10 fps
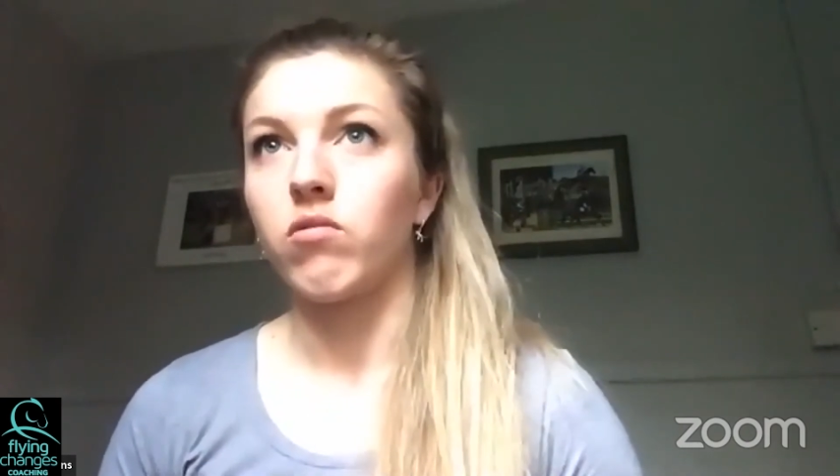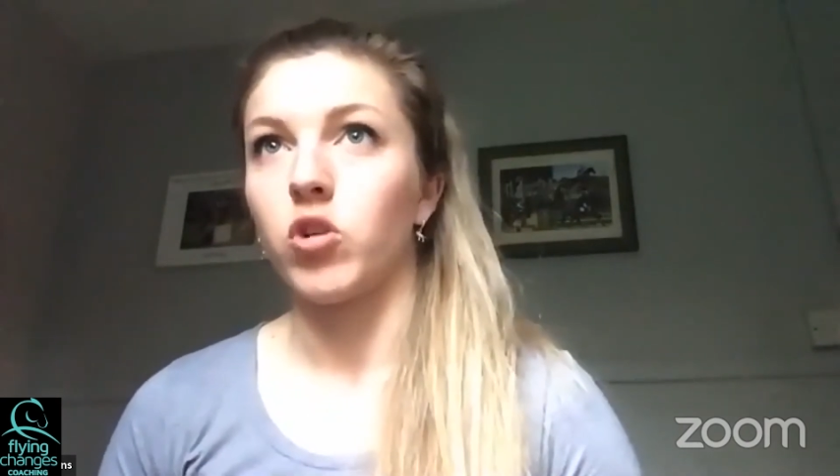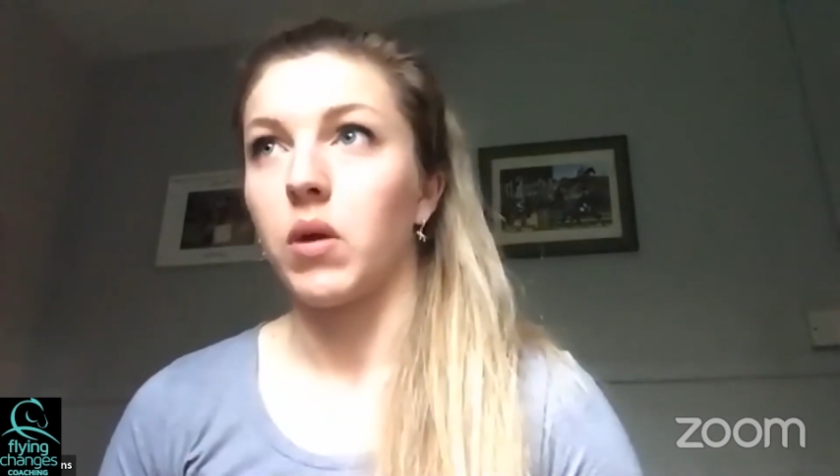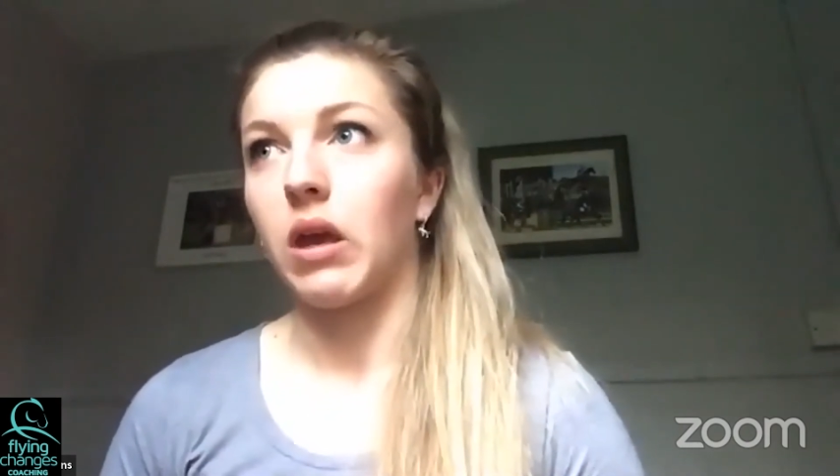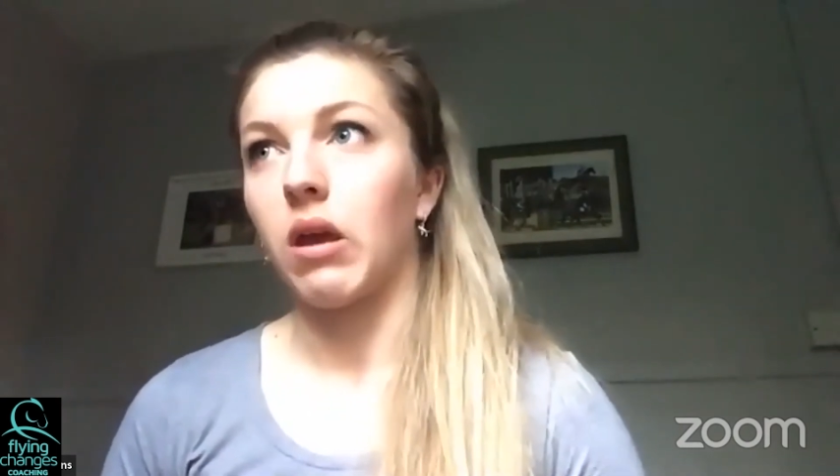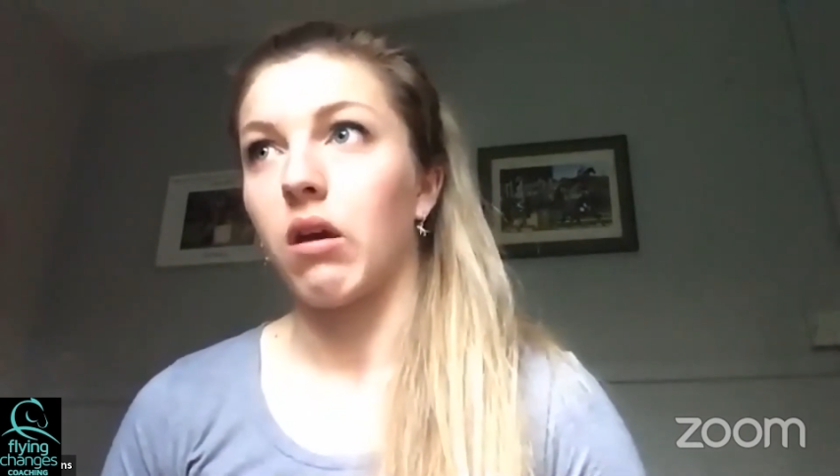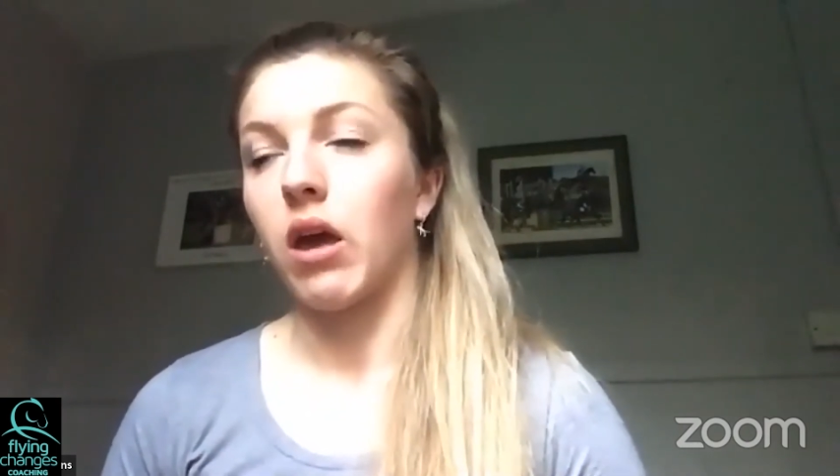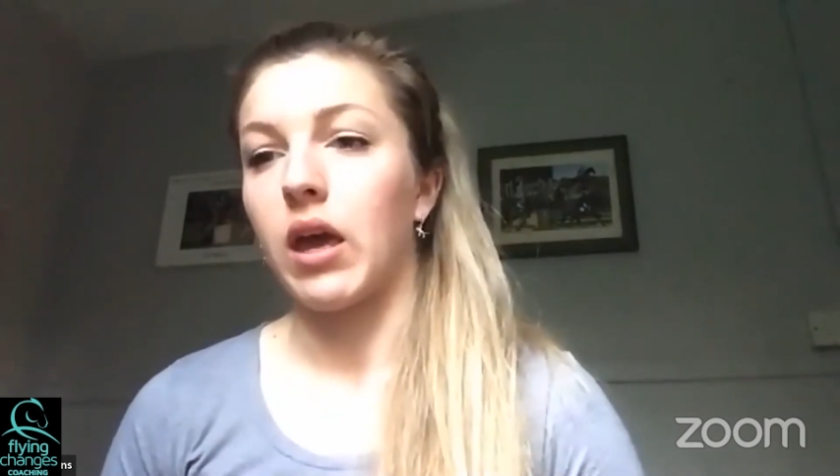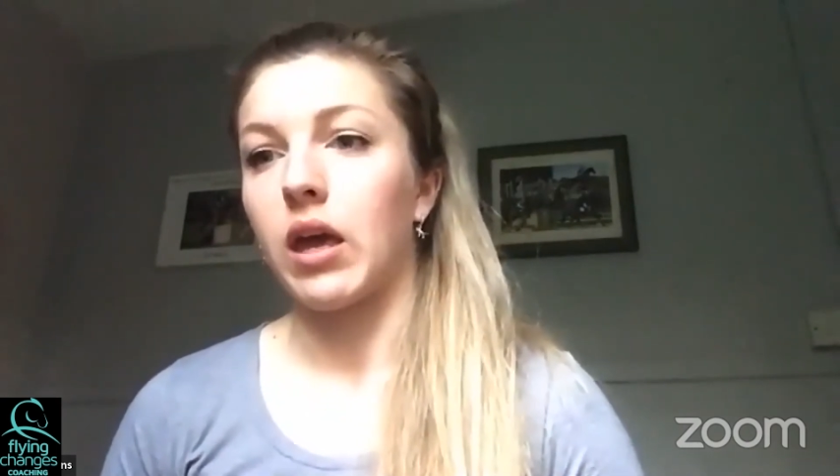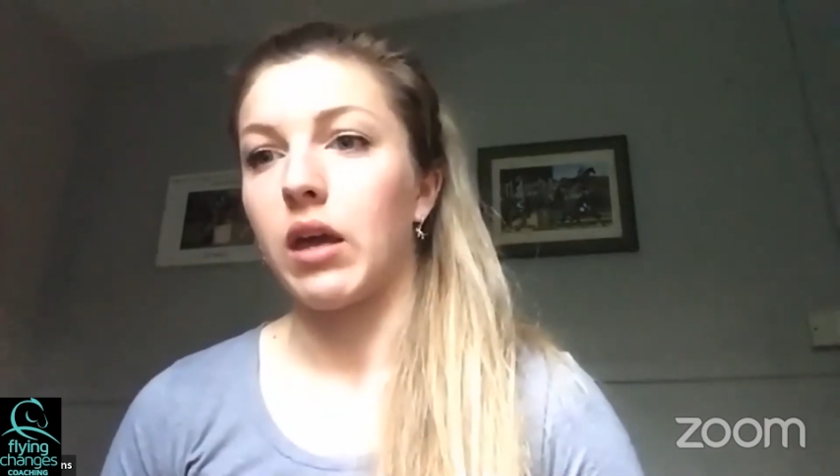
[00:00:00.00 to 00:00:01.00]
doing
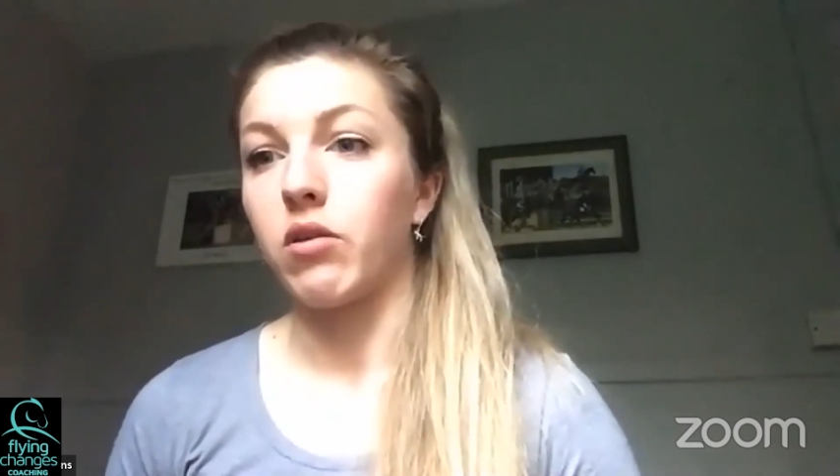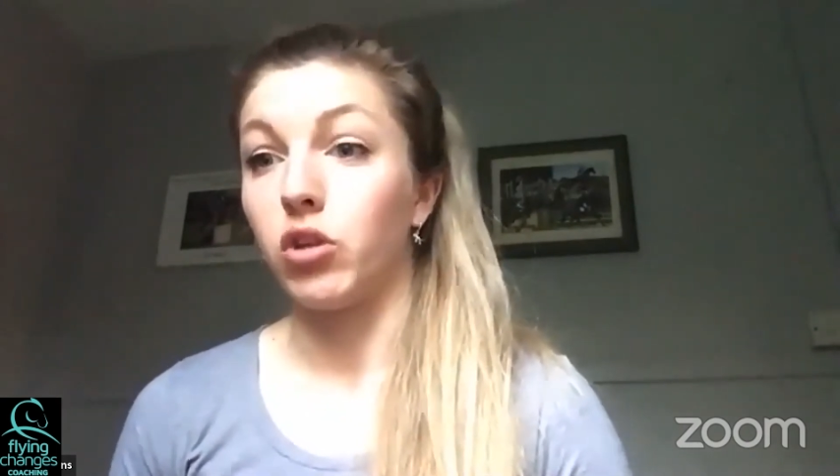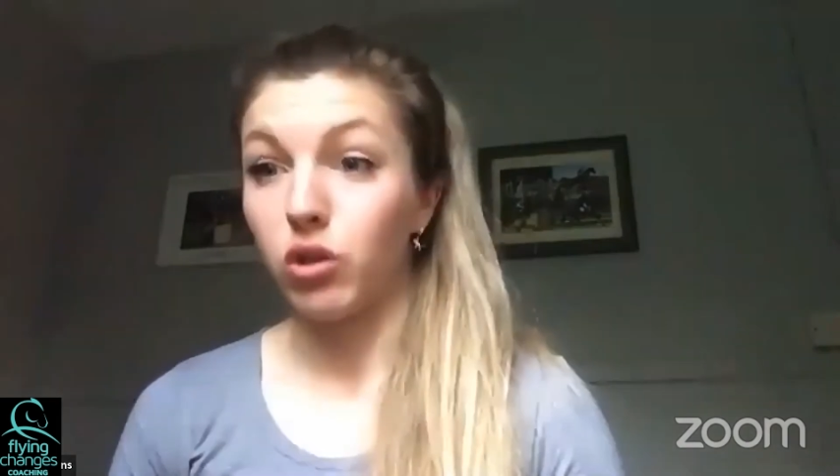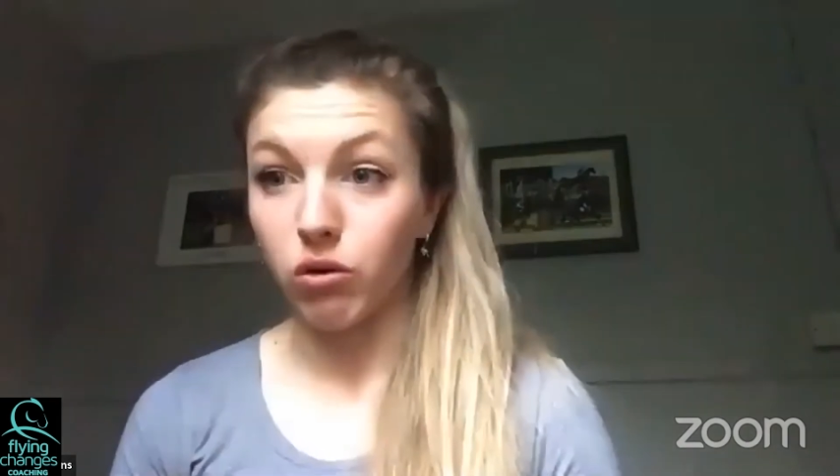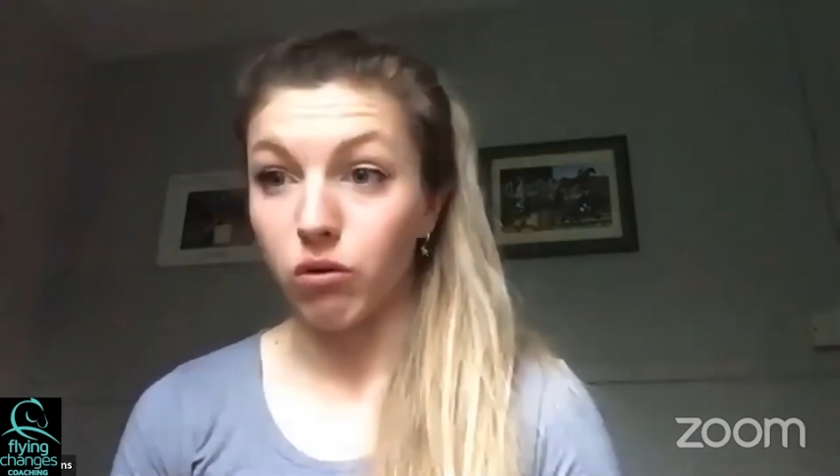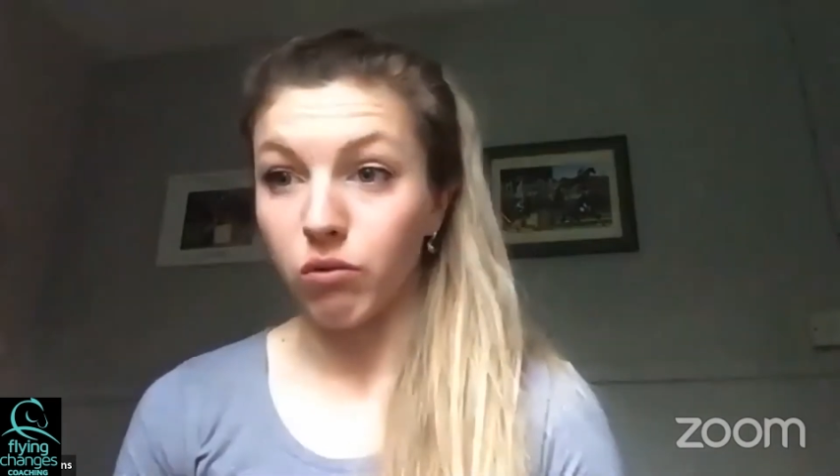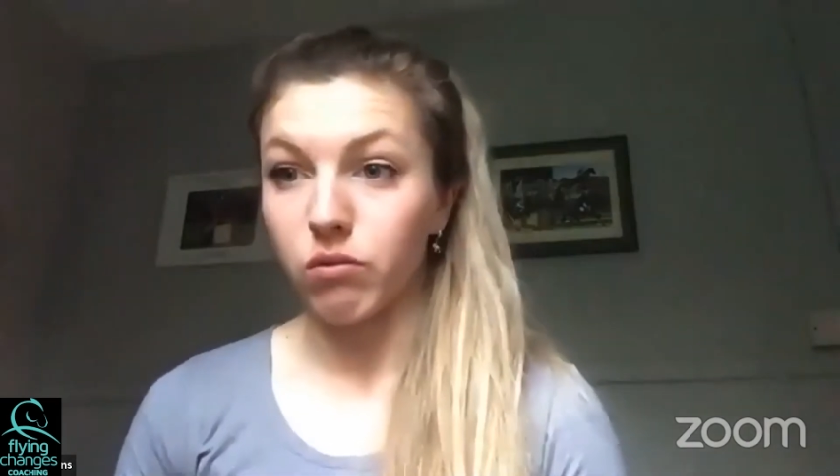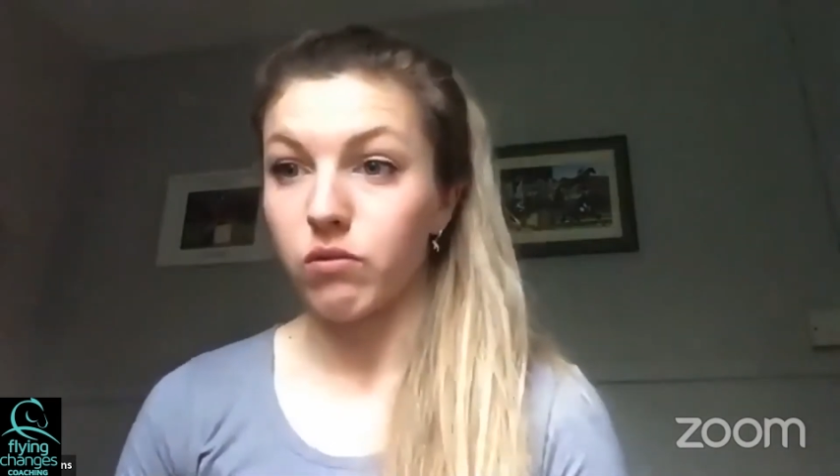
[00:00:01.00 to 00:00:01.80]
a new